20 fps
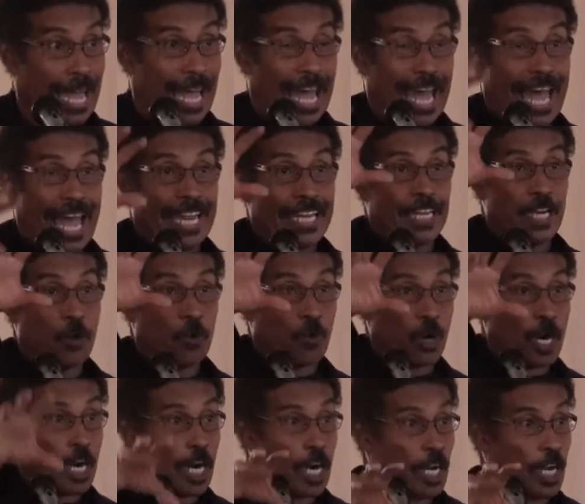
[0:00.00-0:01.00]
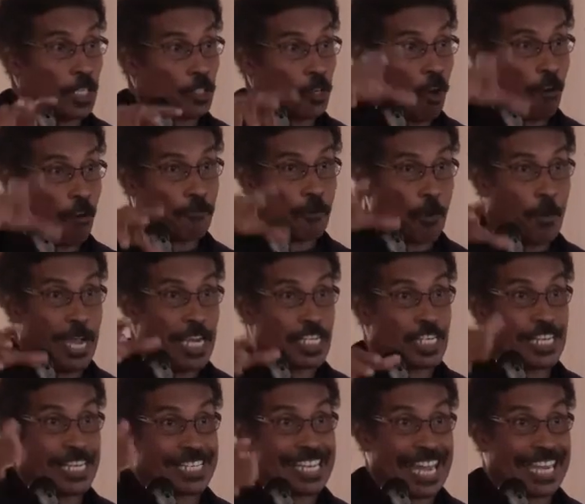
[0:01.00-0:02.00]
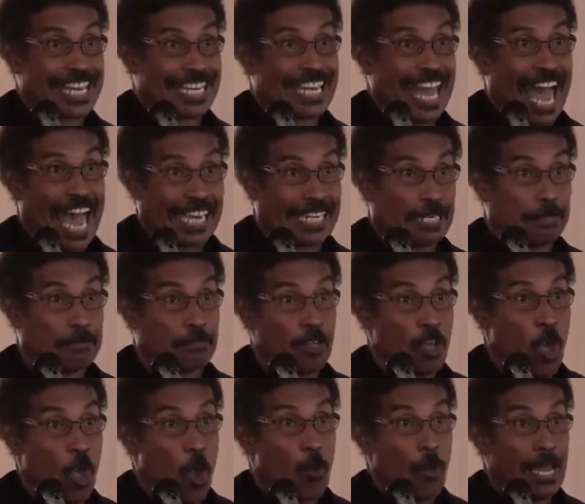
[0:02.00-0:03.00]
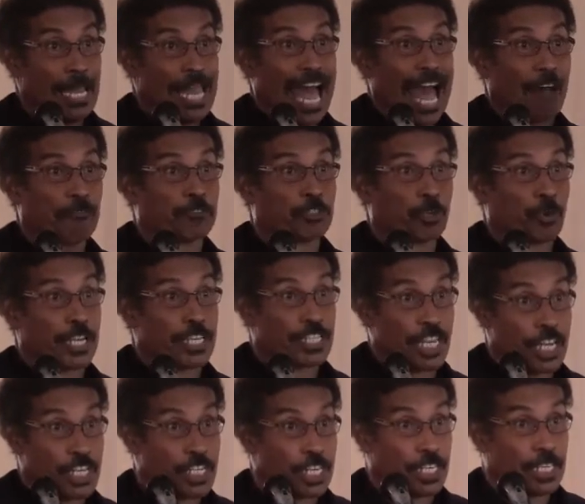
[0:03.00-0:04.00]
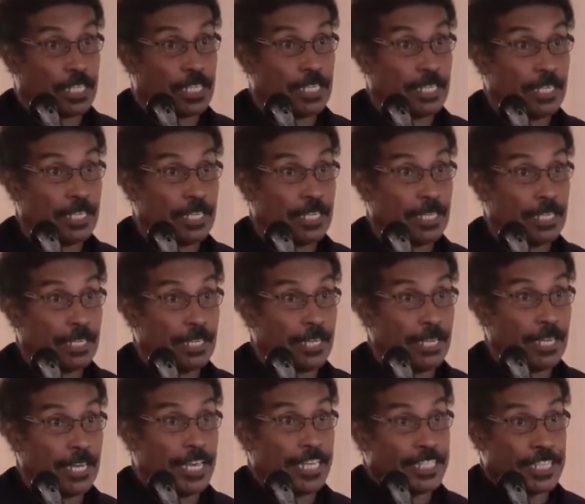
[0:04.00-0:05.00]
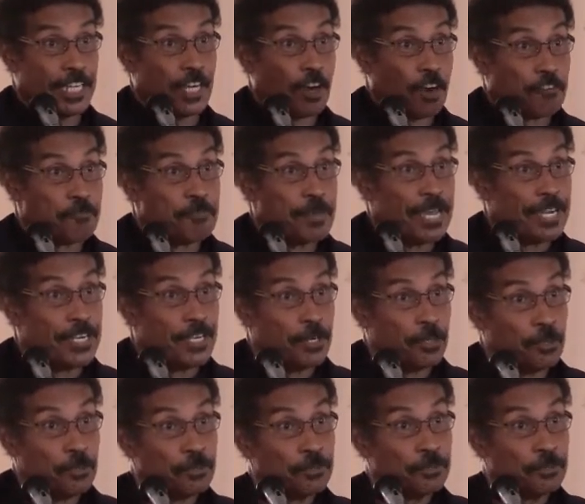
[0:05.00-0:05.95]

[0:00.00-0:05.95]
And the world over which the second Adam will have jurisdiction is the earth made new.